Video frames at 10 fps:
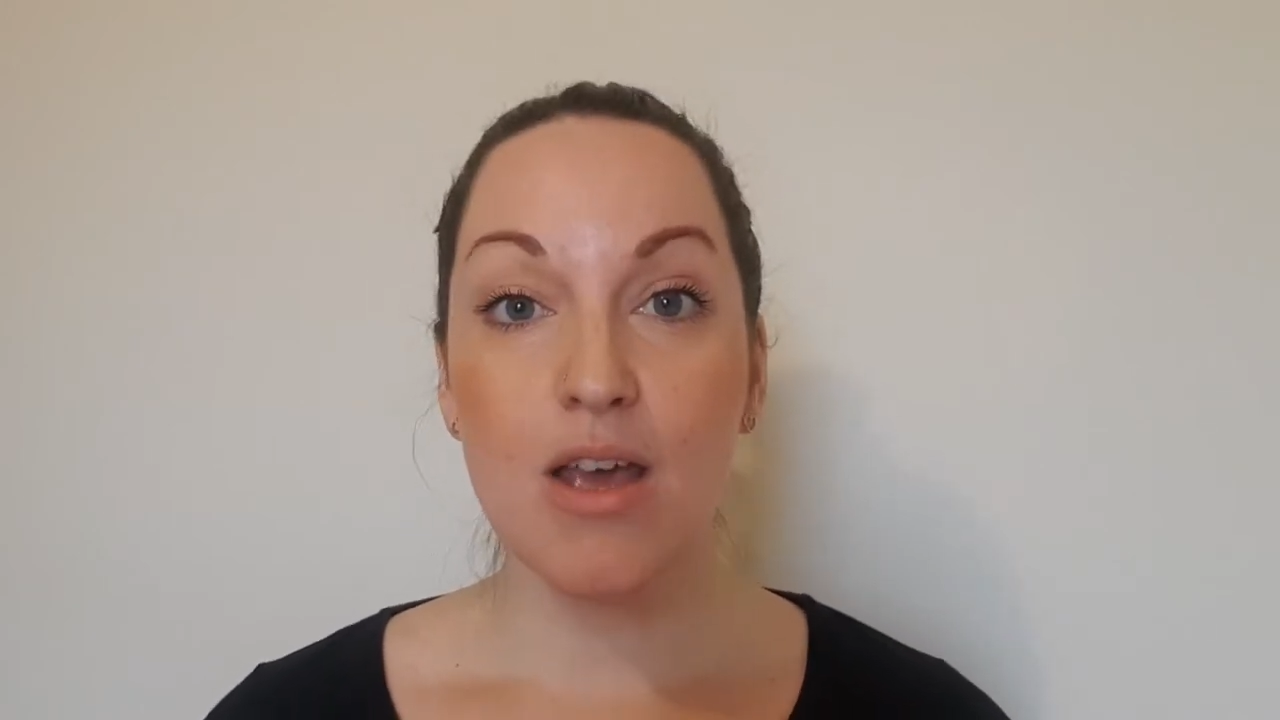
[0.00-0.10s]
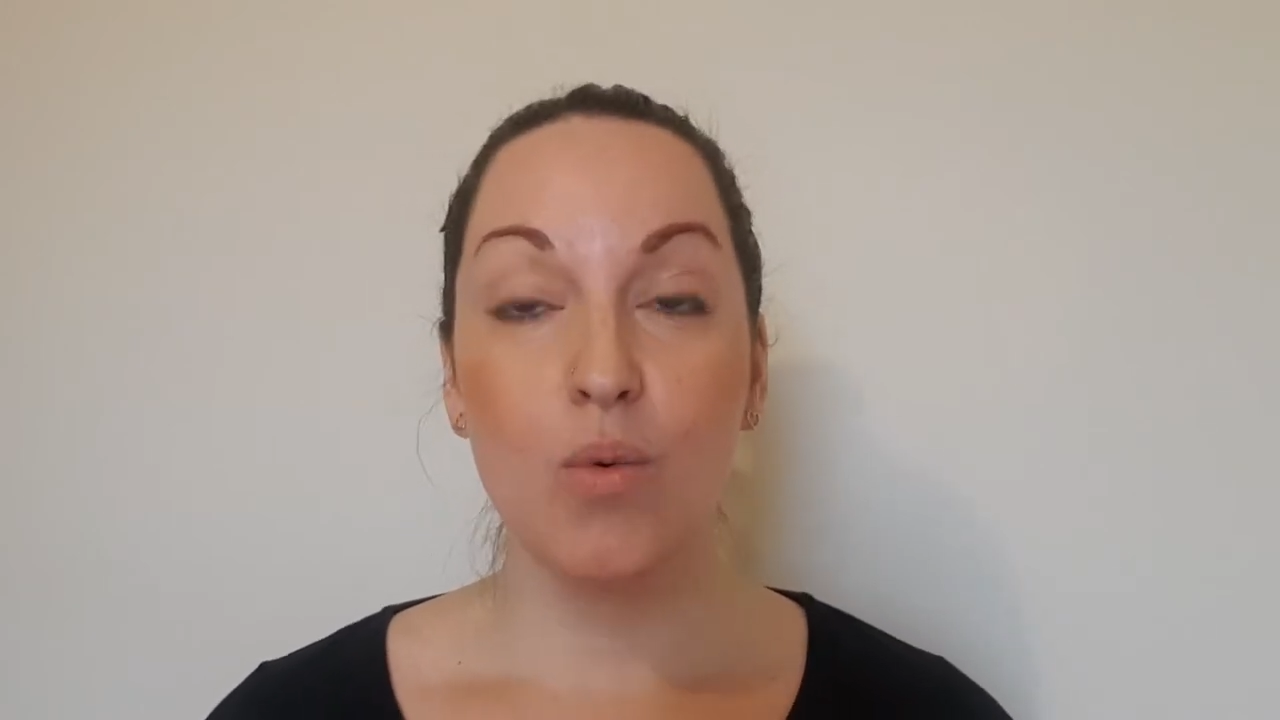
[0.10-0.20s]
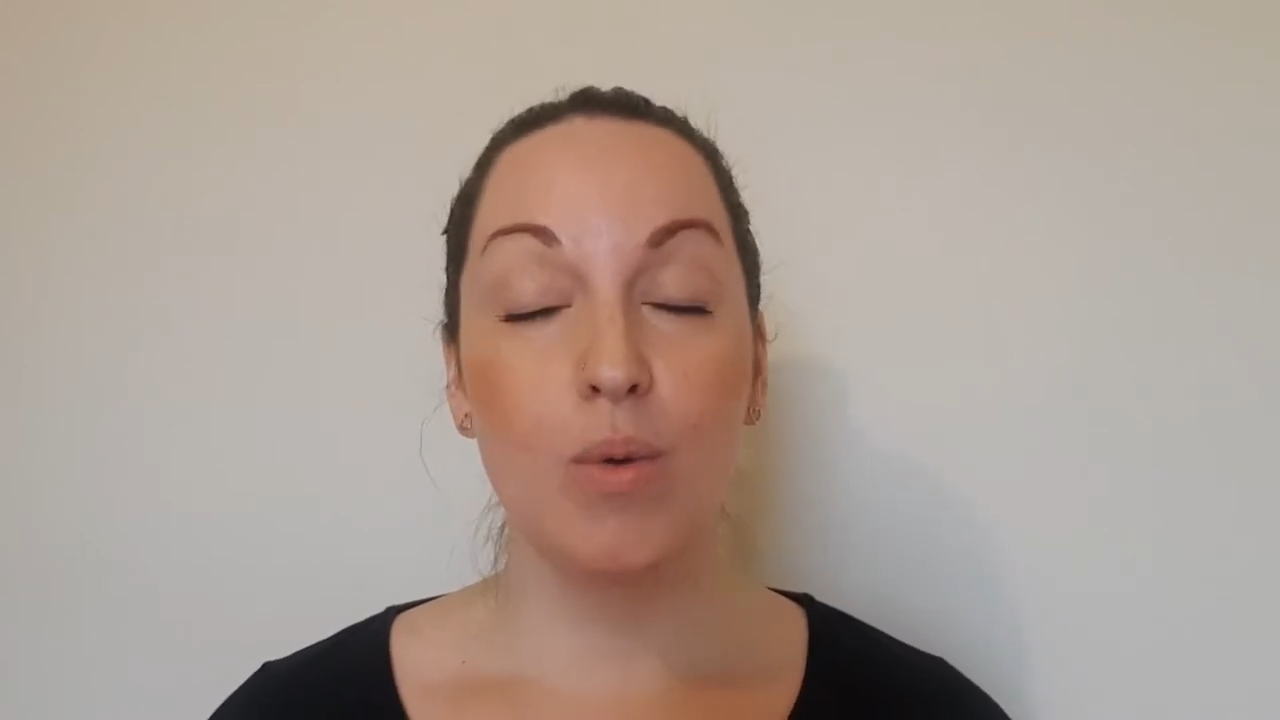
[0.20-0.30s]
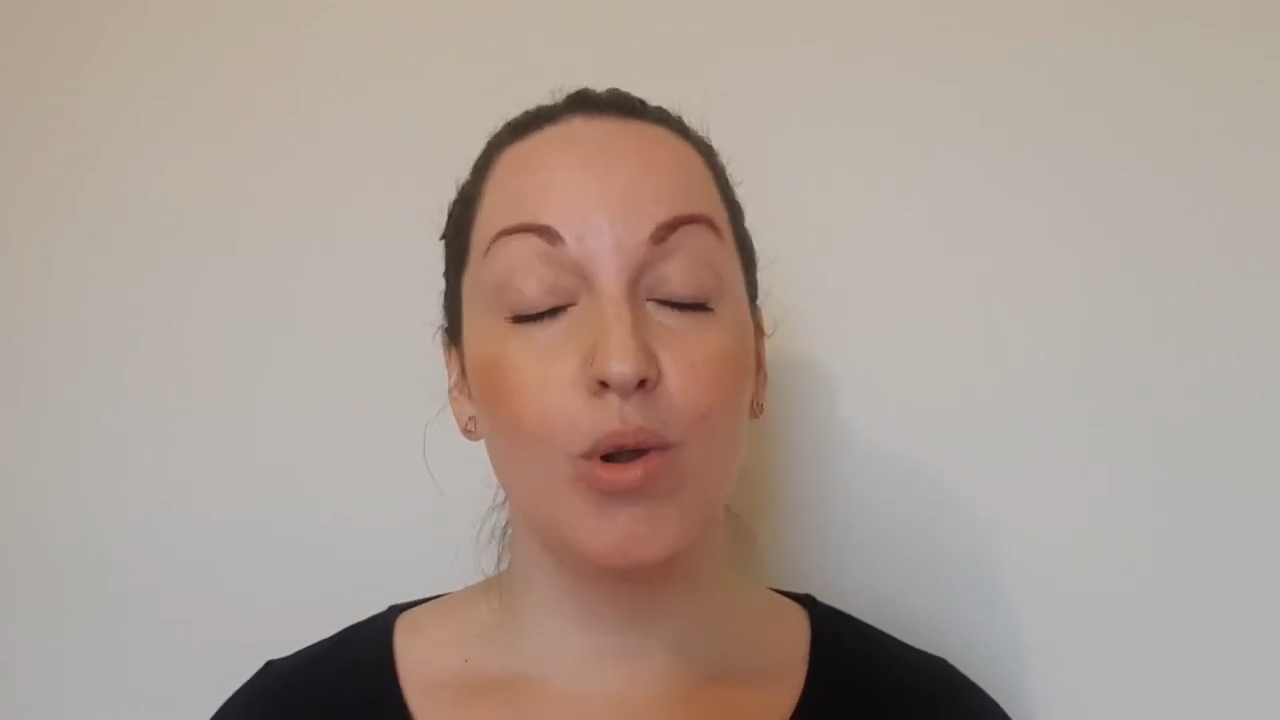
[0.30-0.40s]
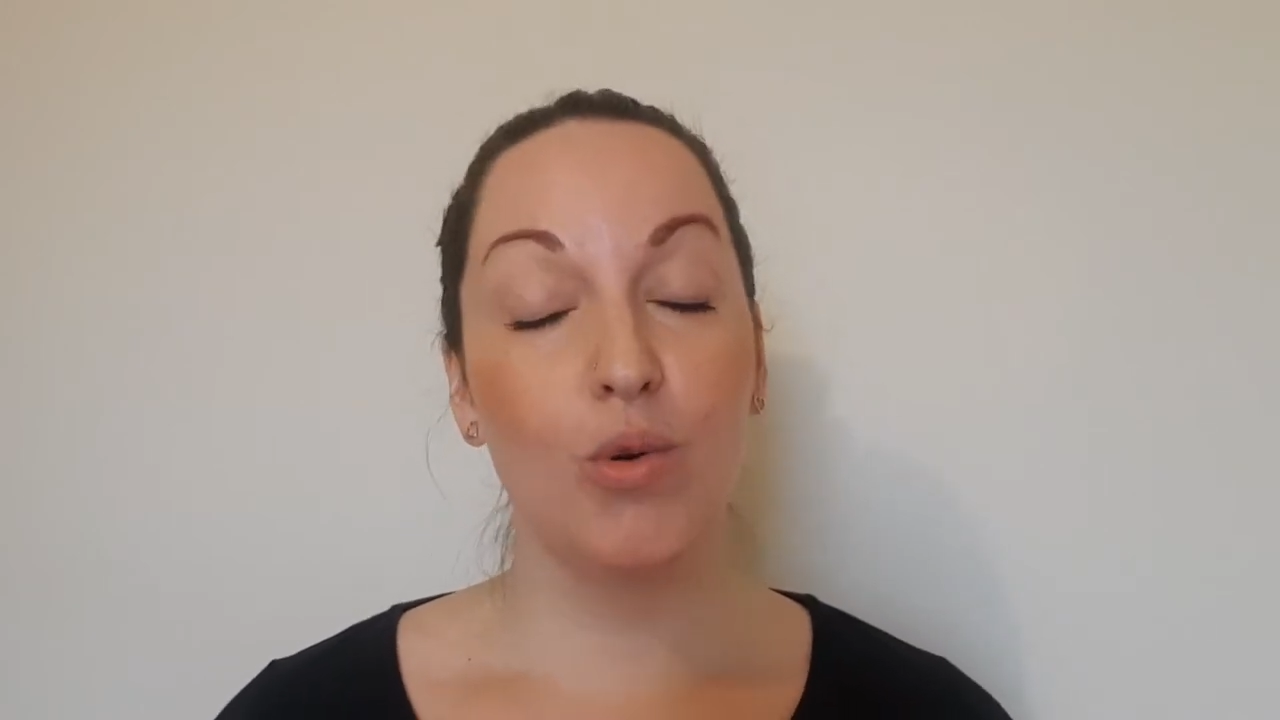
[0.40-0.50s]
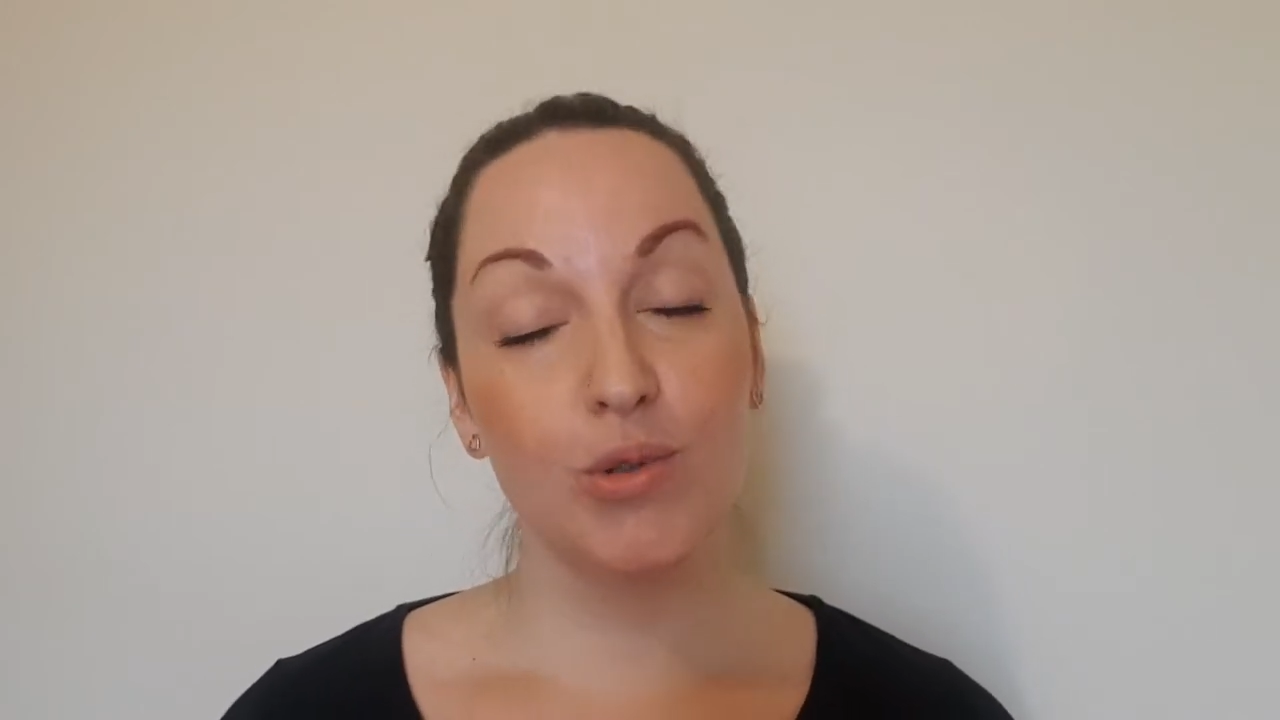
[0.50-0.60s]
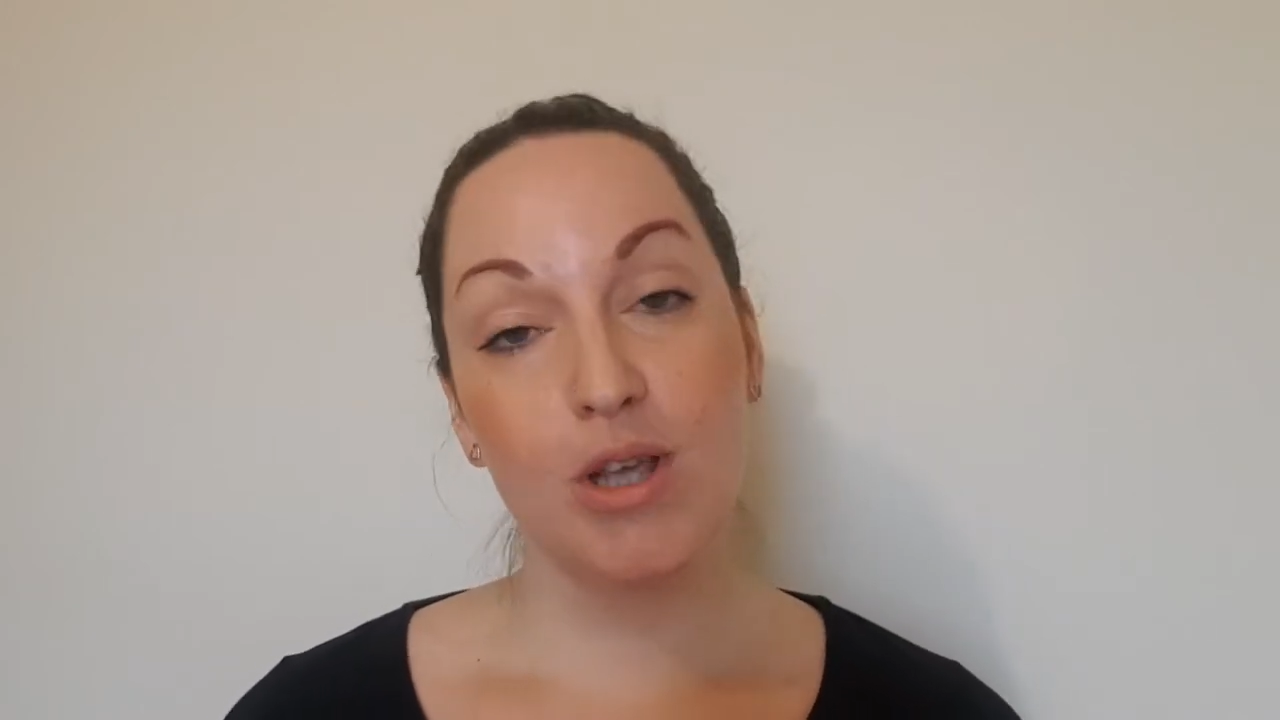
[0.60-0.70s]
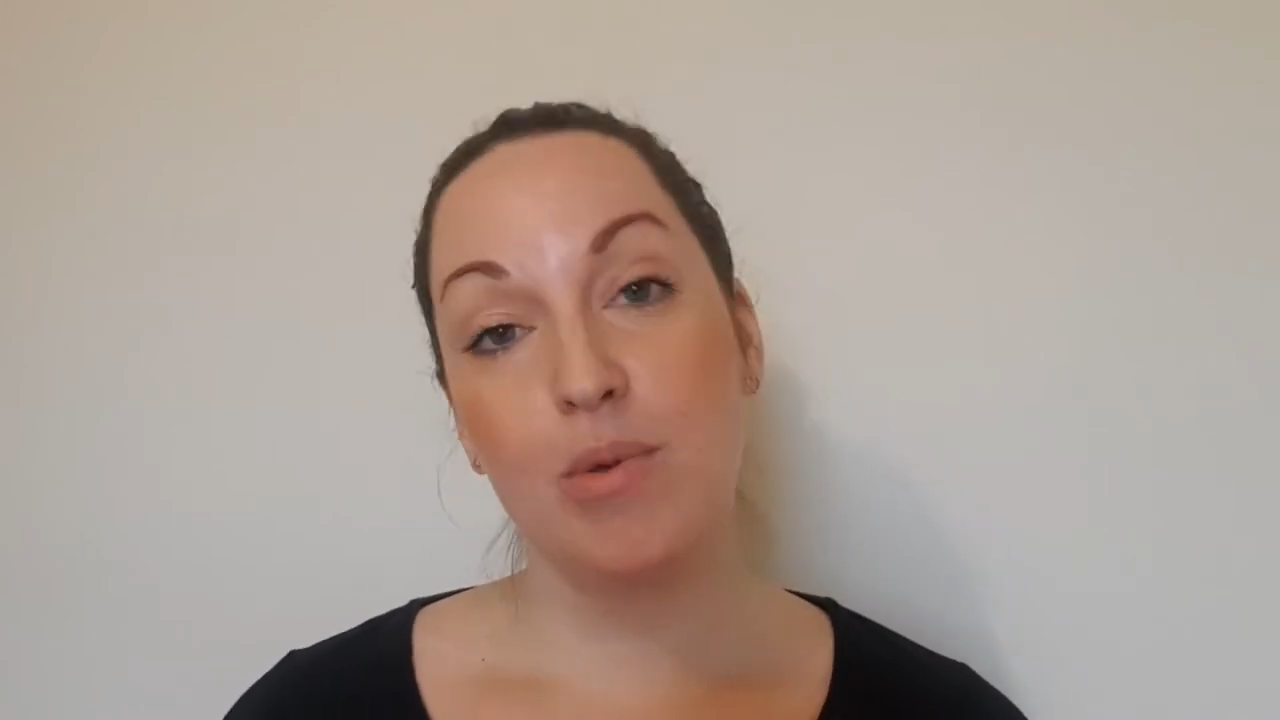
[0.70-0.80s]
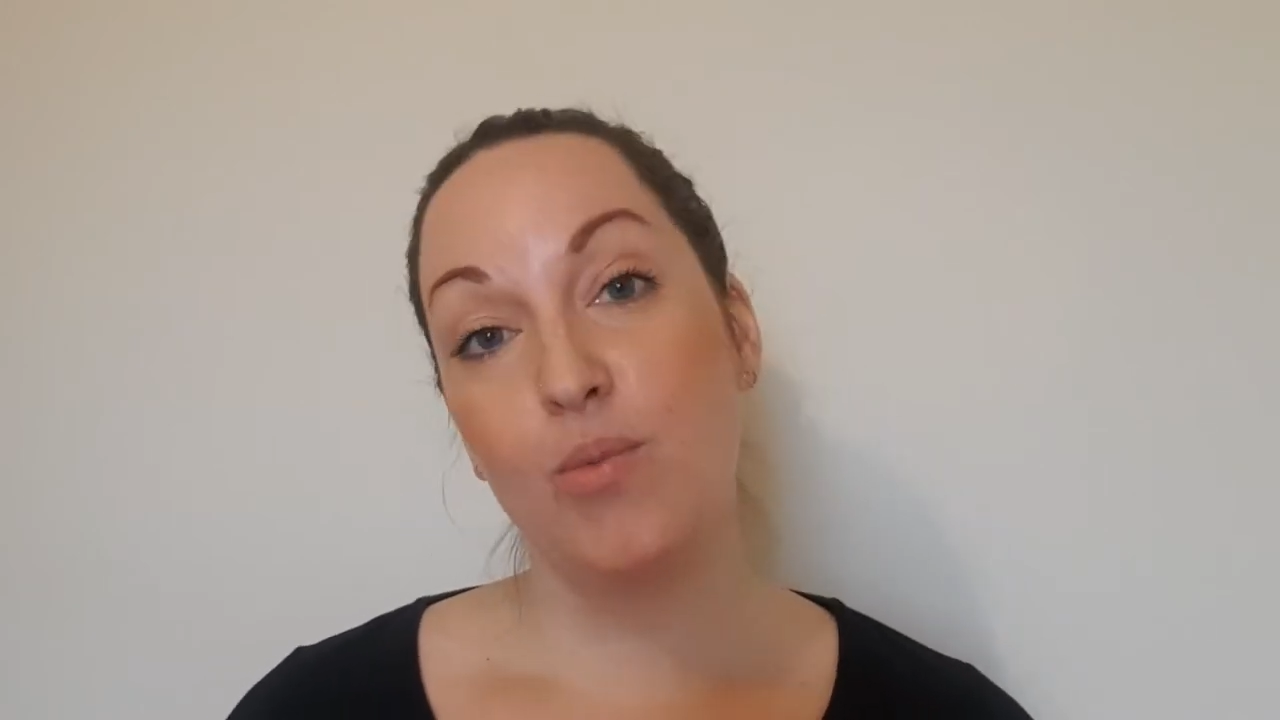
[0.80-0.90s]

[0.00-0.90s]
We will also be